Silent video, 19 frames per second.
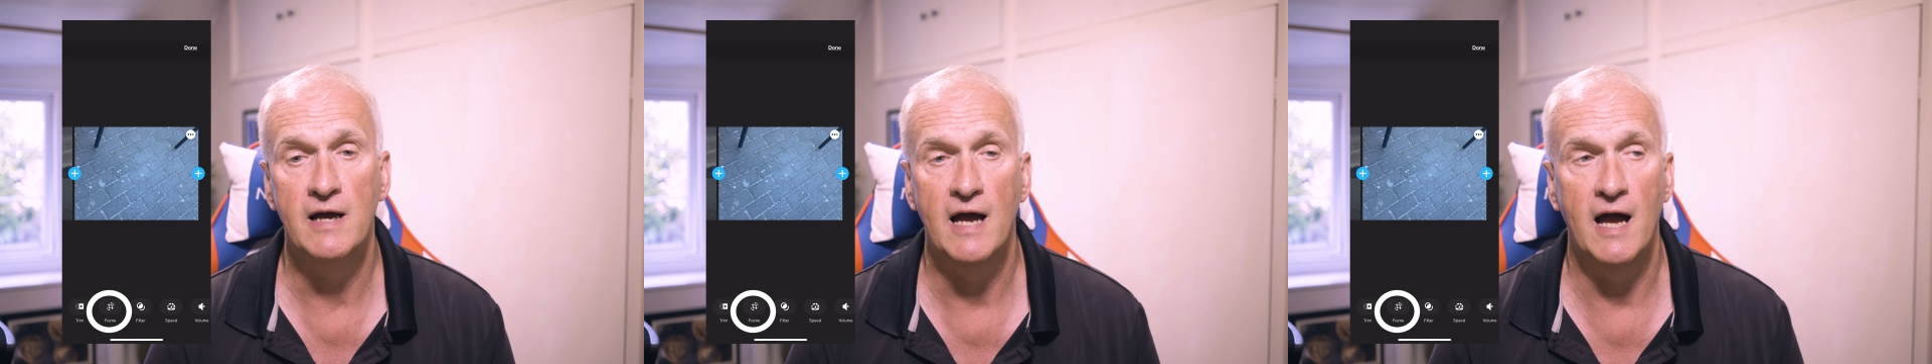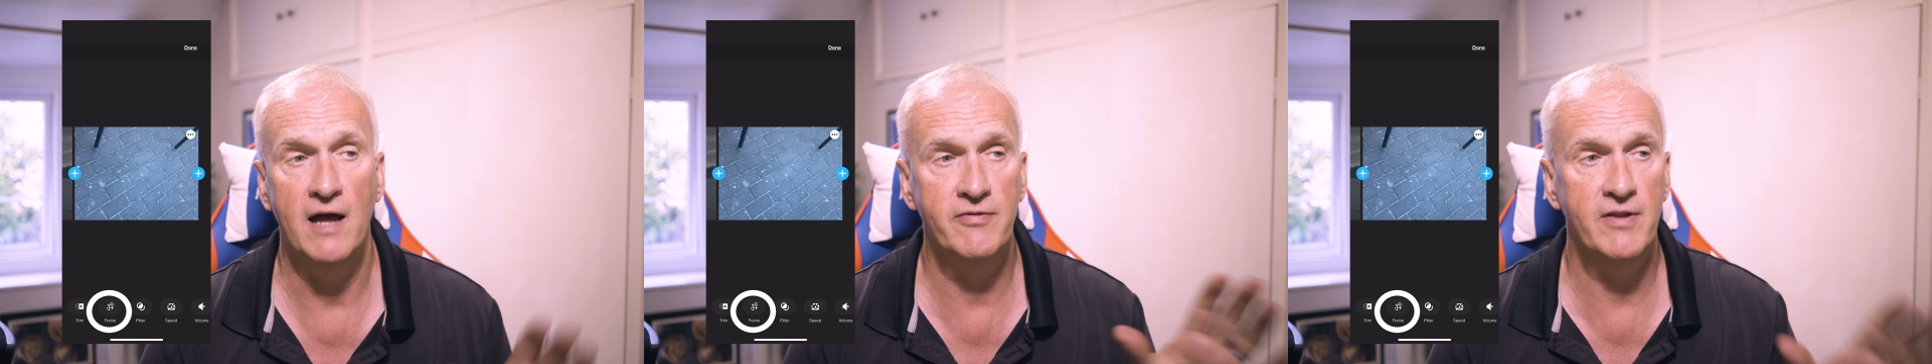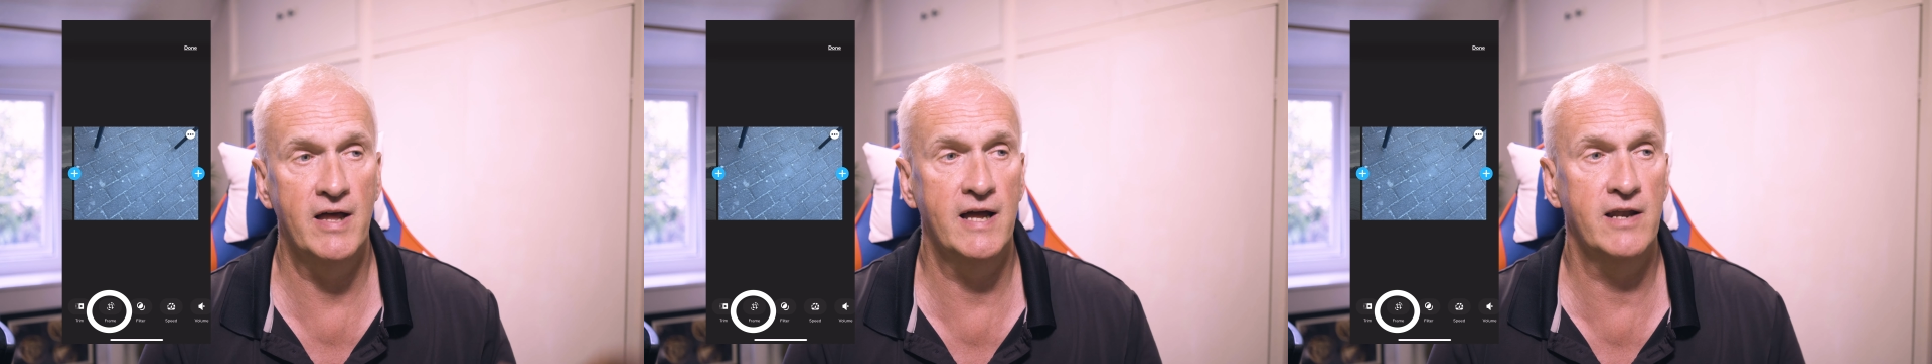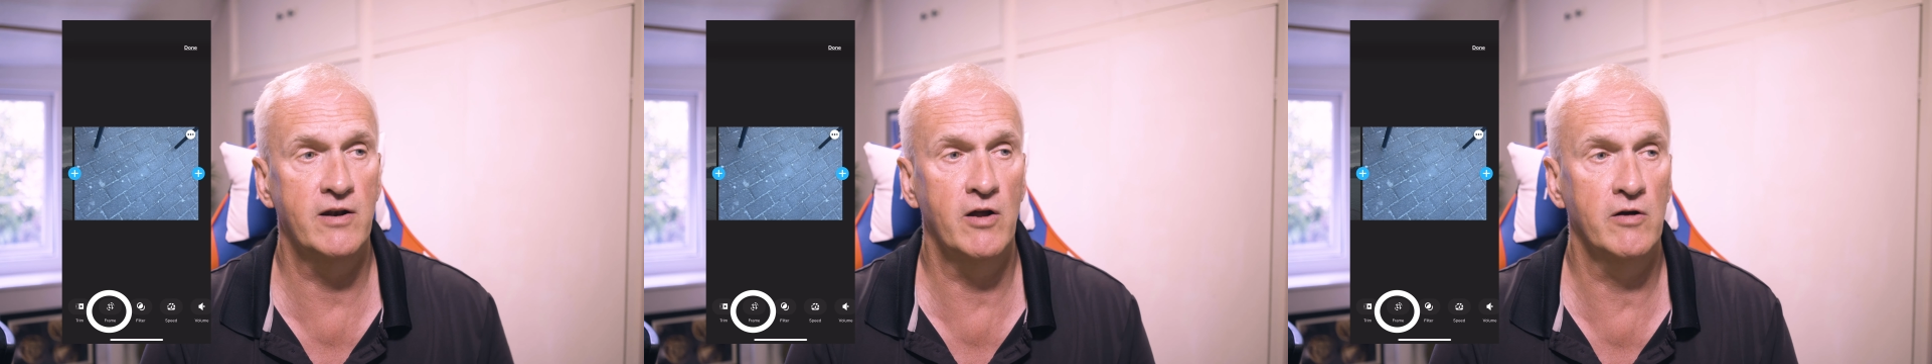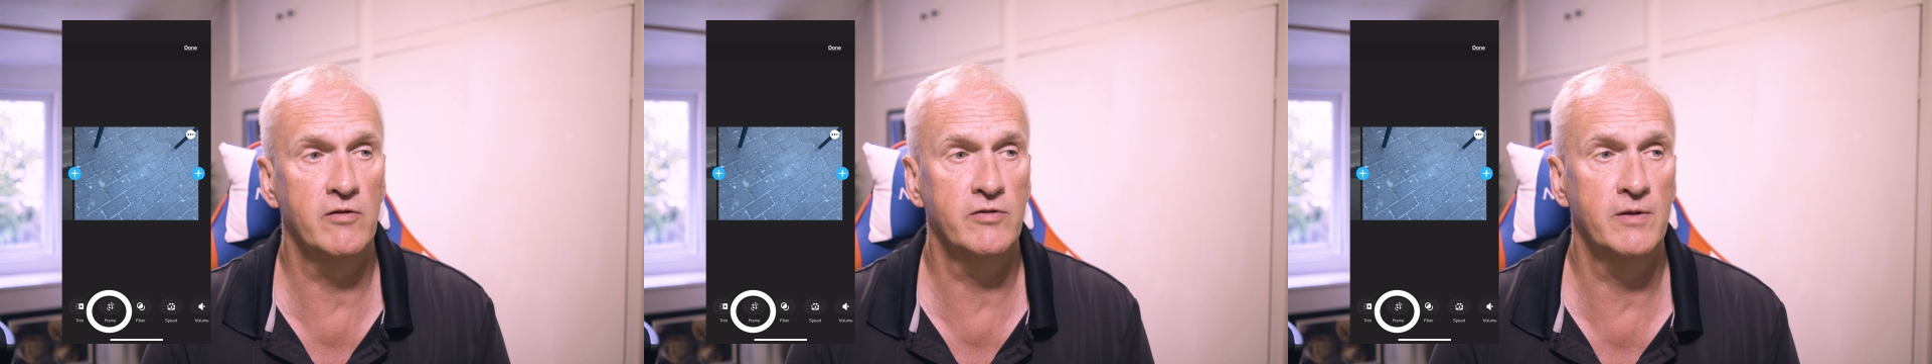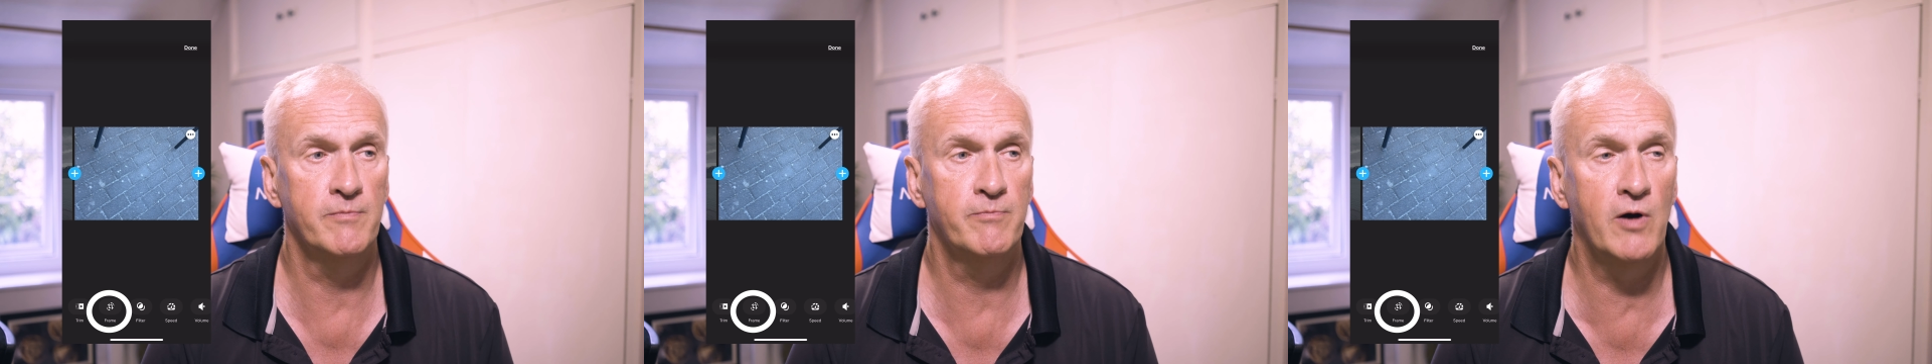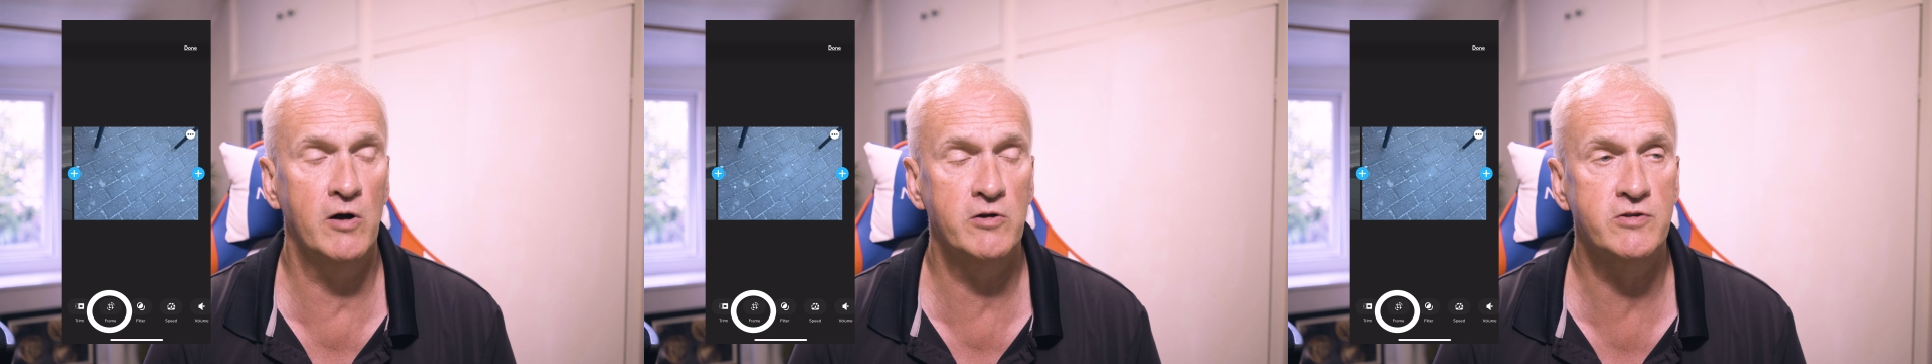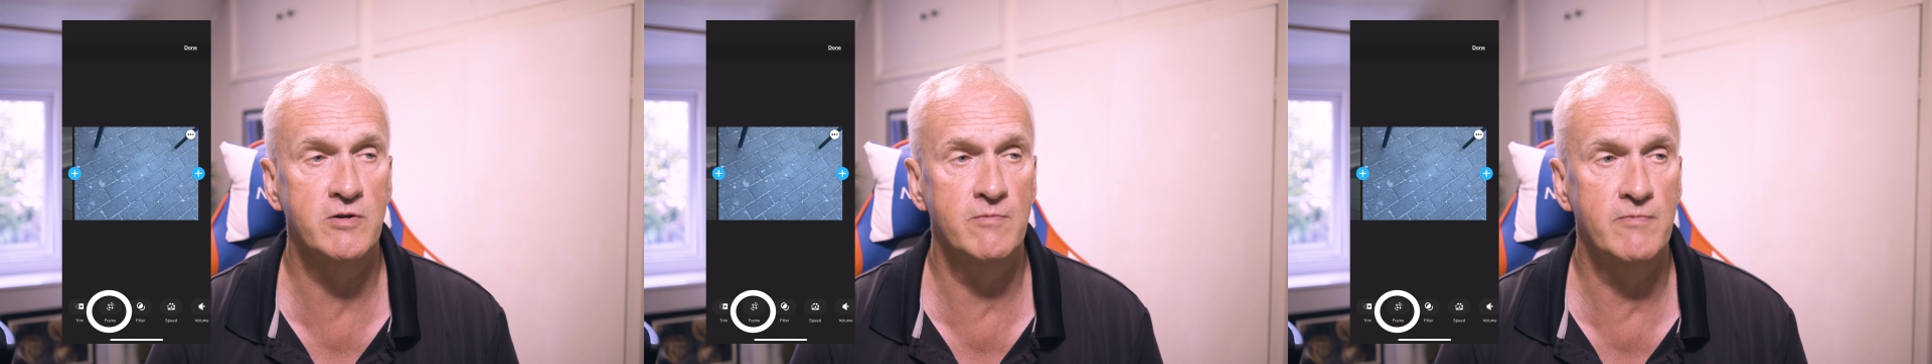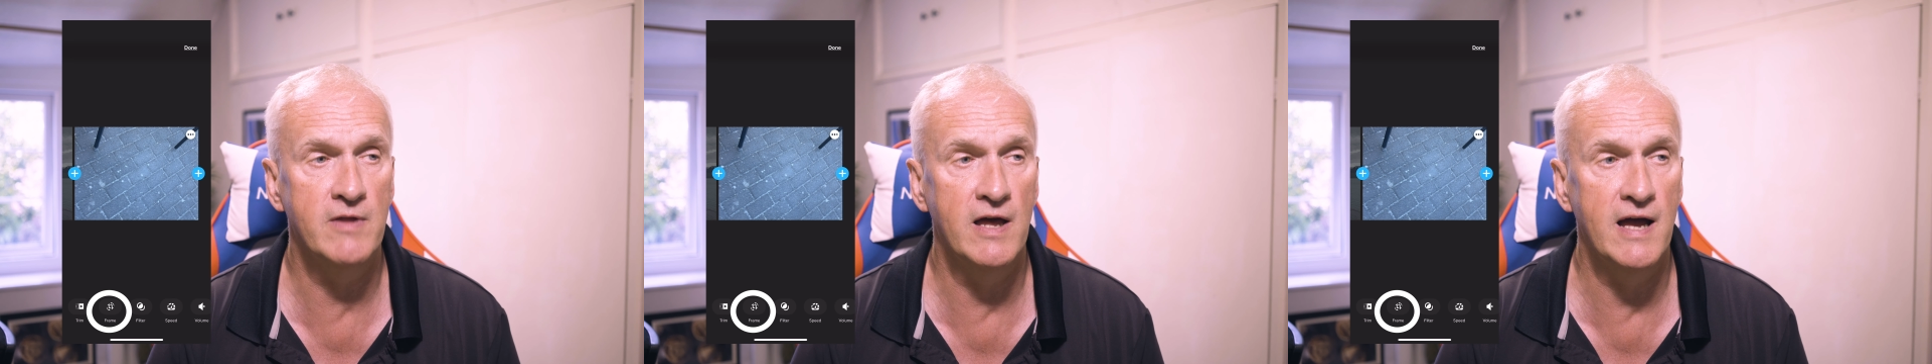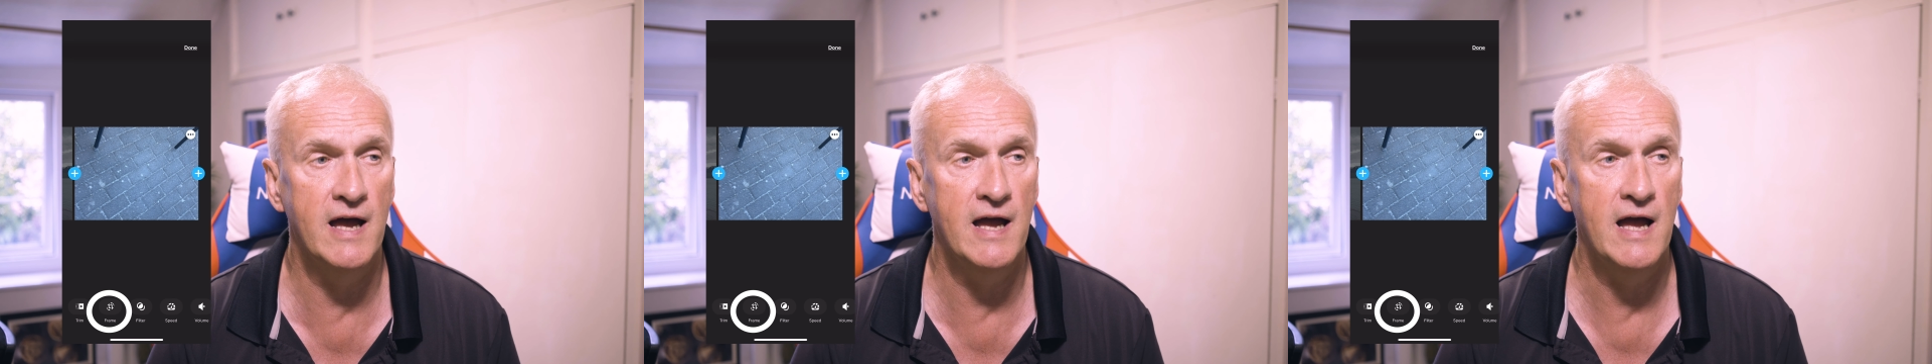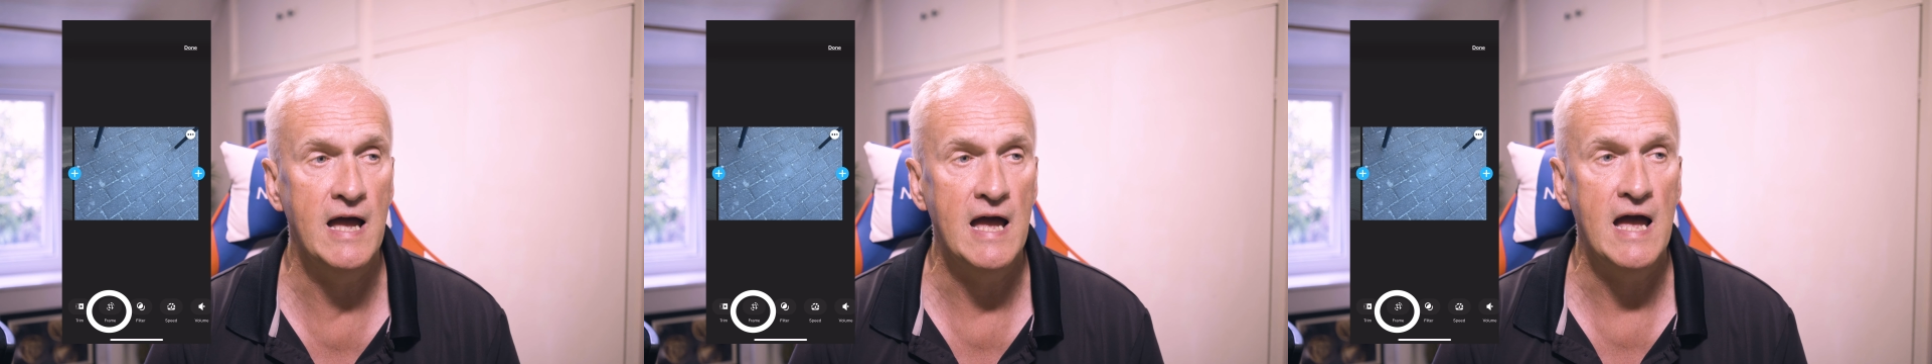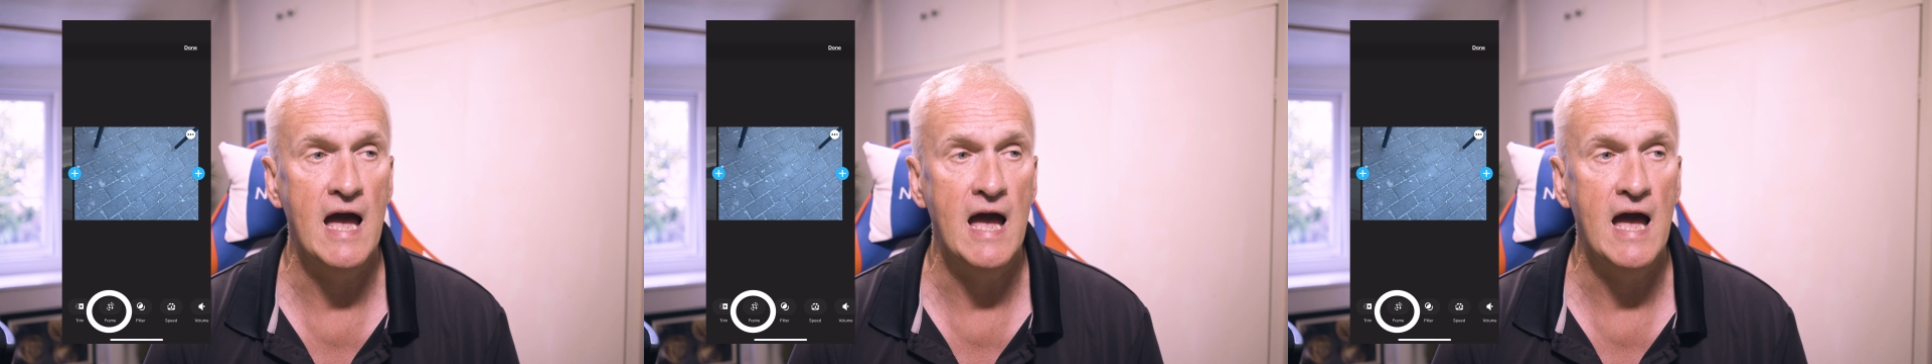and then on the bottom there